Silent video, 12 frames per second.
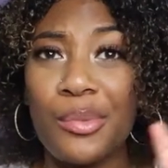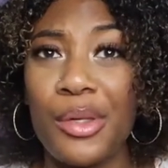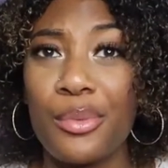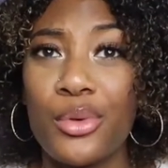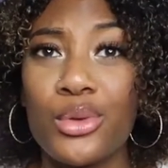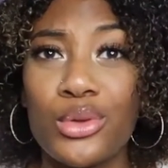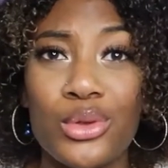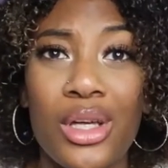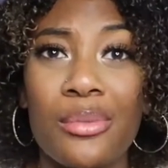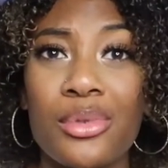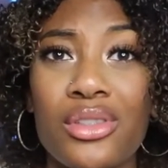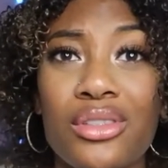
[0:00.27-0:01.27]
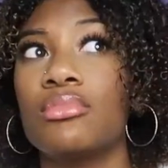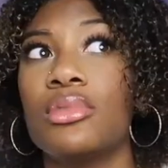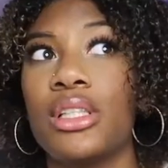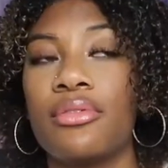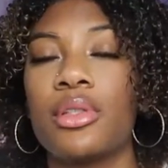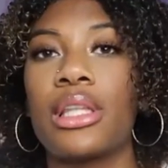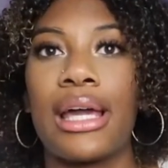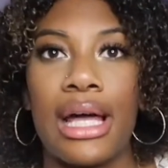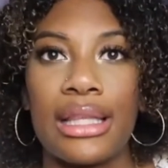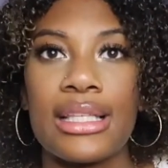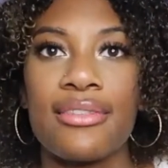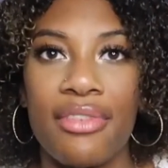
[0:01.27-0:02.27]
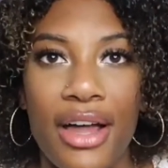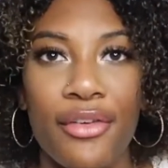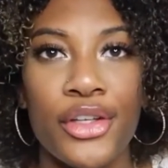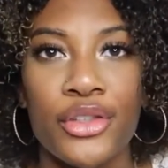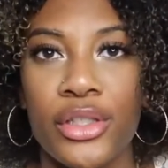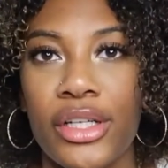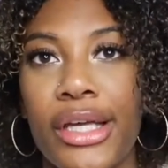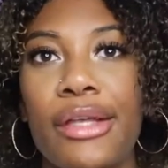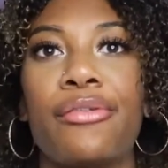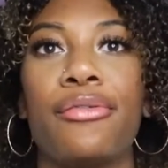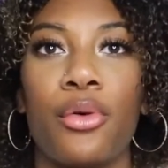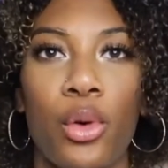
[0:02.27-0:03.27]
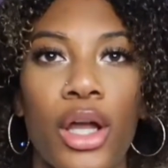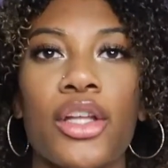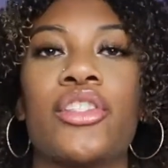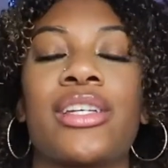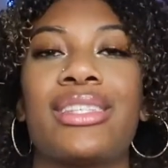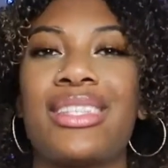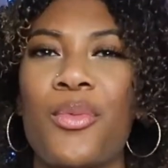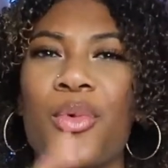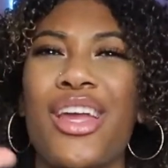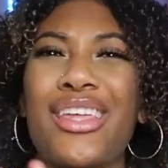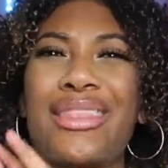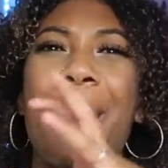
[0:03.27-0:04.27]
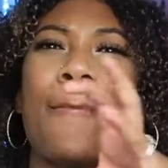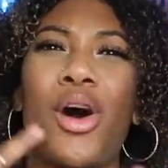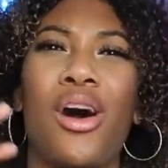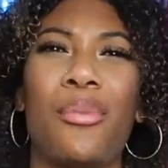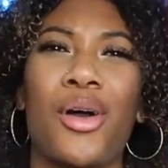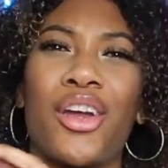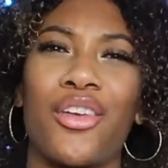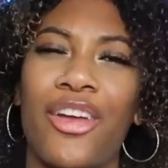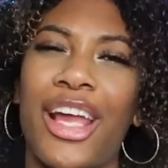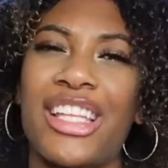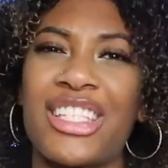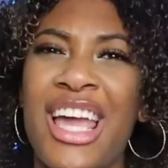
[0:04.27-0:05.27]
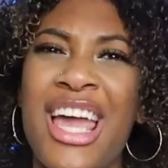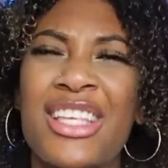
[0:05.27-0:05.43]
people who do doubles leave with like at least 500, 400, somewhere in that ballpark range.